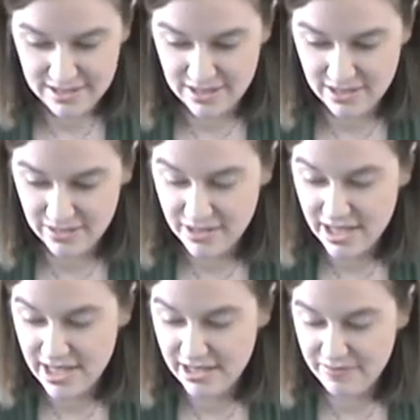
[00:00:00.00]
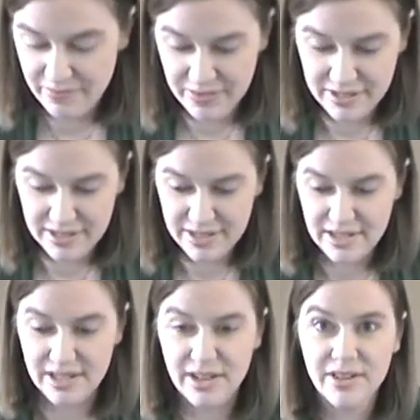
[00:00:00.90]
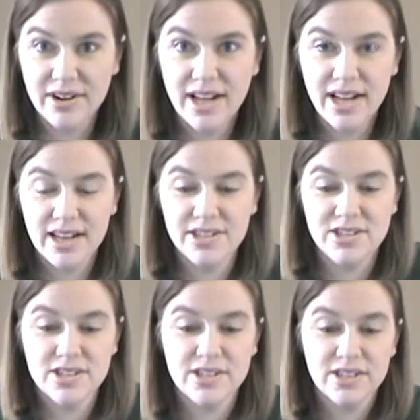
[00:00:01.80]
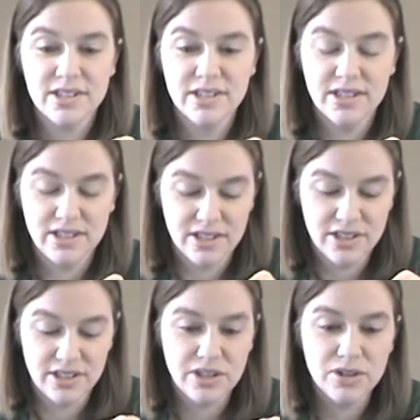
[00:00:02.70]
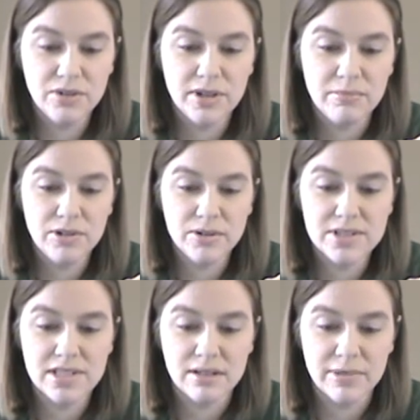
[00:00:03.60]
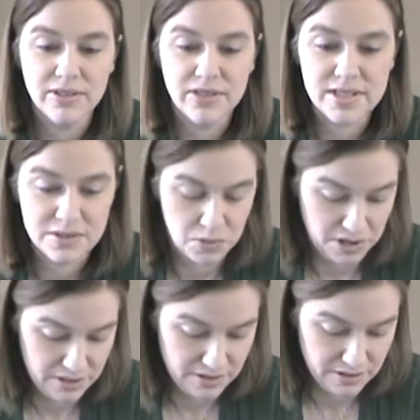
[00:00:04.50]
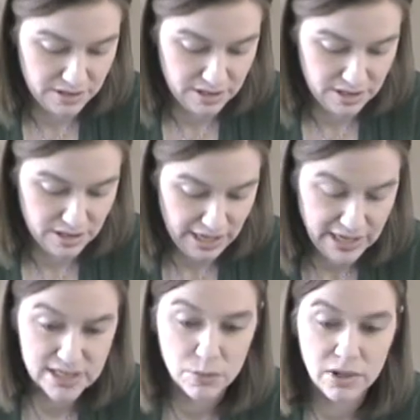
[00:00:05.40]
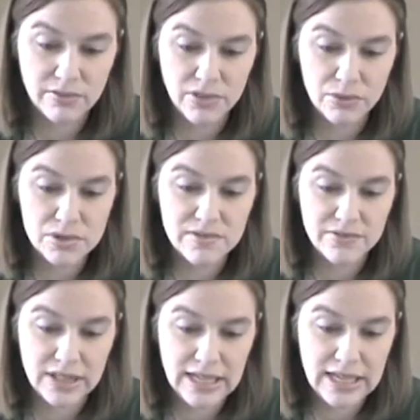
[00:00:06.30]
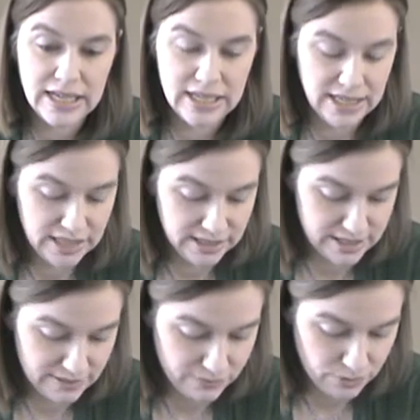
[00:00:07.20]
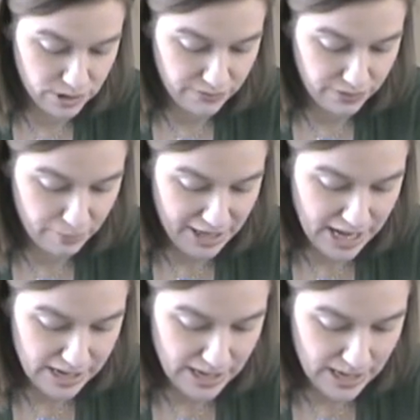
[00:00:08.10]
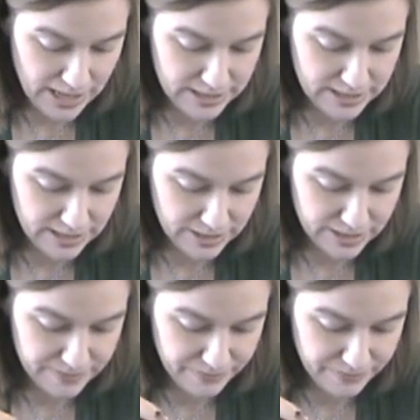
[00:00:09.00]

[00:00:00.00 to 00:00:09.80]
All right, another edge. You know what I'm noticing about this one? It has one of those flags of one of the bad guys here.